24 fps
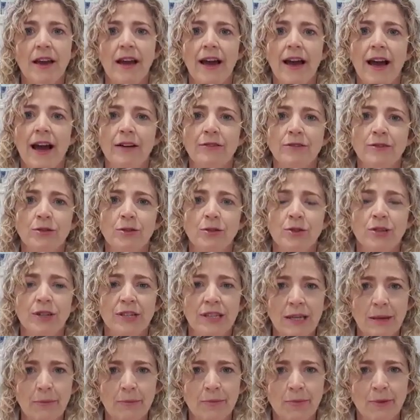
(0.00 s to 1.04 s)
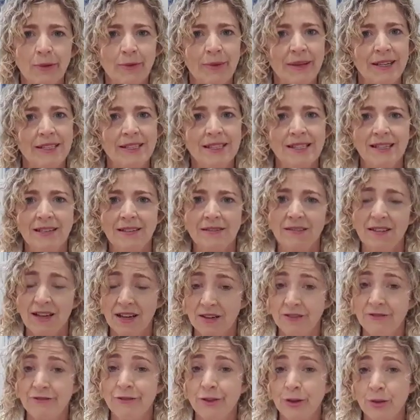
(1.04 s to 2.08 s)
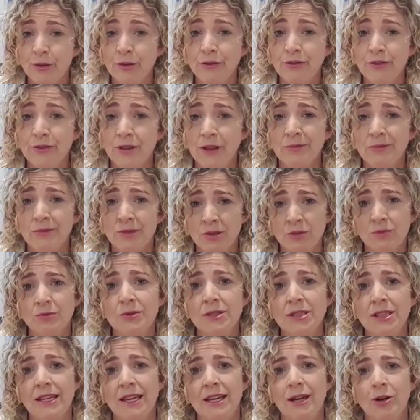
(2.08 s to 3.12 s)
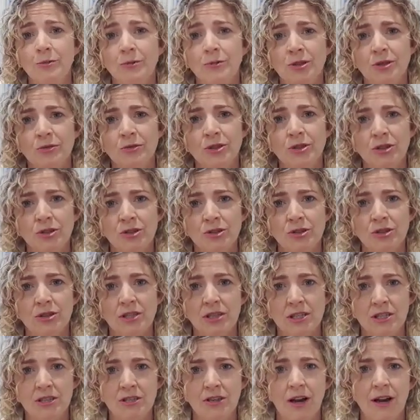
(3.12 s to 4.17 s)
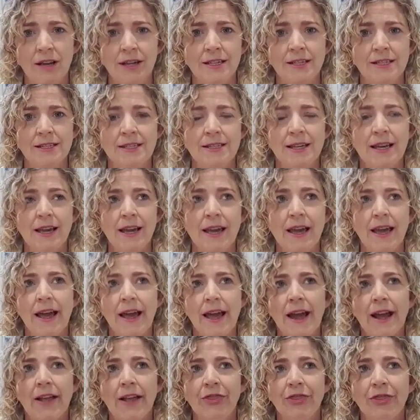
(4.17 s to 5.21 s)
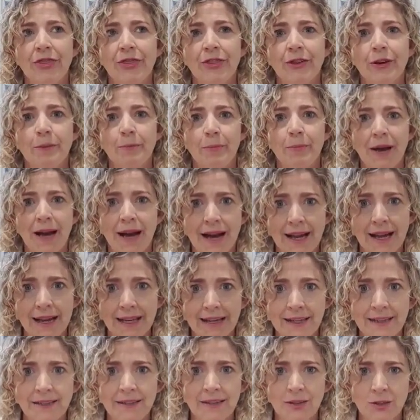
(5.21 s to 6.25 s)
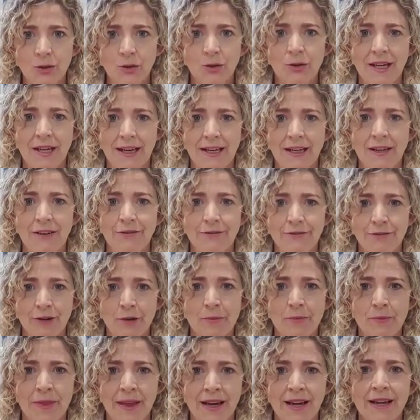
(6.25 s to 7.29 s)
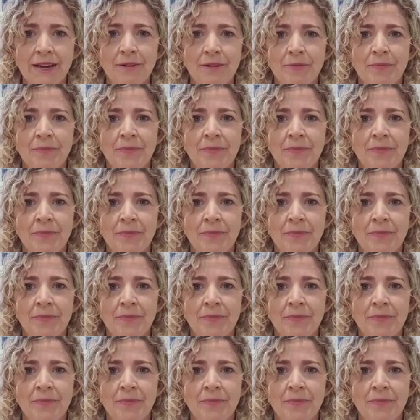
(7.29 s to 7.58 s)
Have a look at implementing a few of them to really help to reduce the sinus and the pain that you're getting from that.